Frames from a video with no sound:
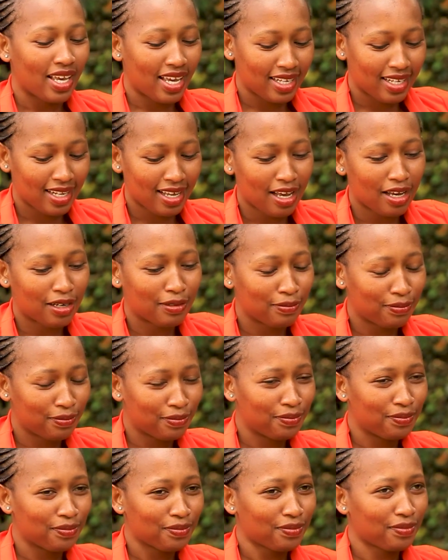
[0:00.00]

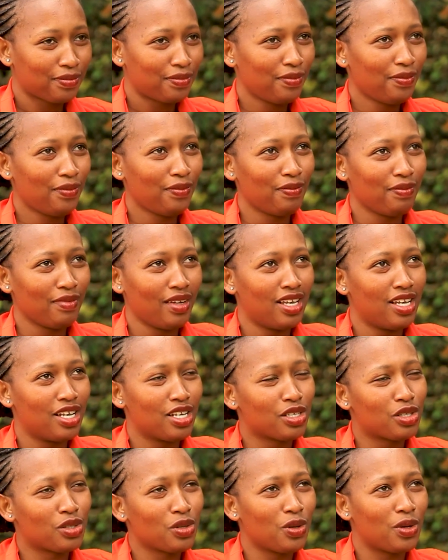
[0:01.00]
And
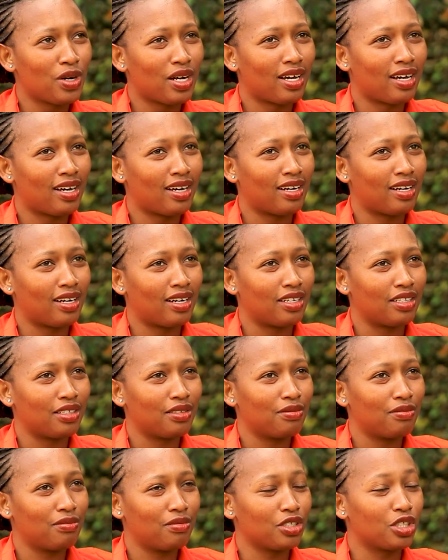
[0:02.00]
so
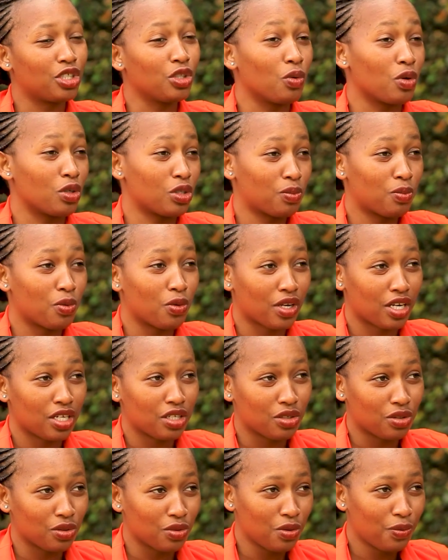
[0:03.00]
she was spoken
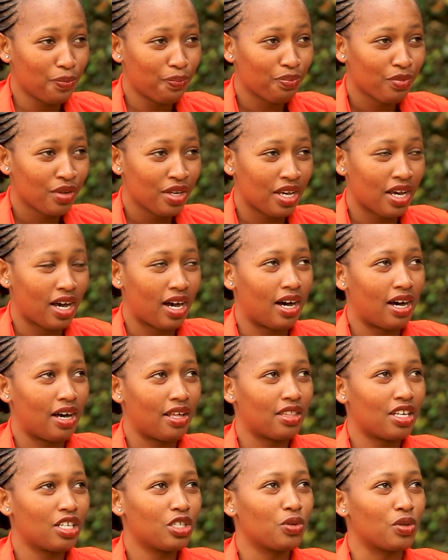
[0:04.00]
to.
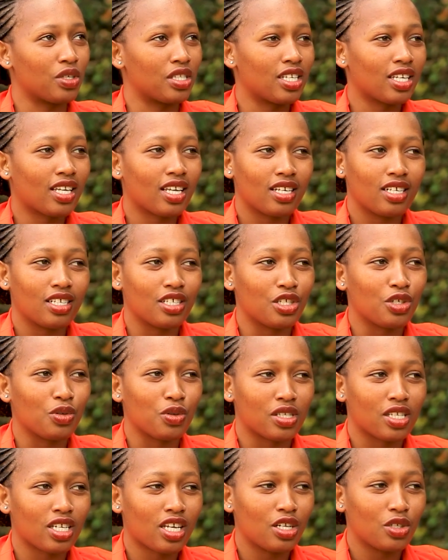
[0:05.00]
Then she was
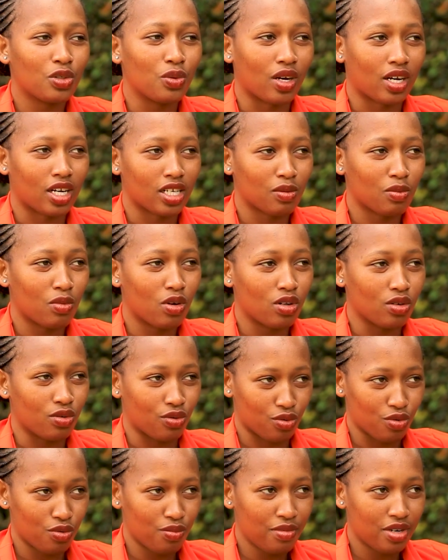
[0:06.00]
taken to a small
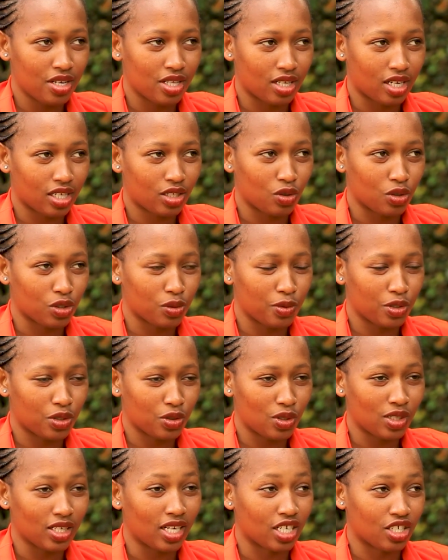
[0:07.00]
room in that
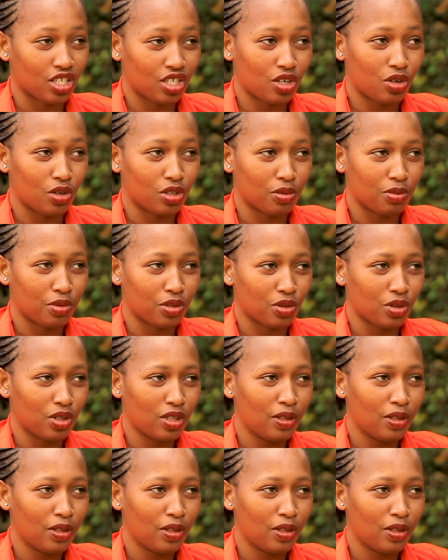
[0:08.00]
hospital, Gashi Hospital.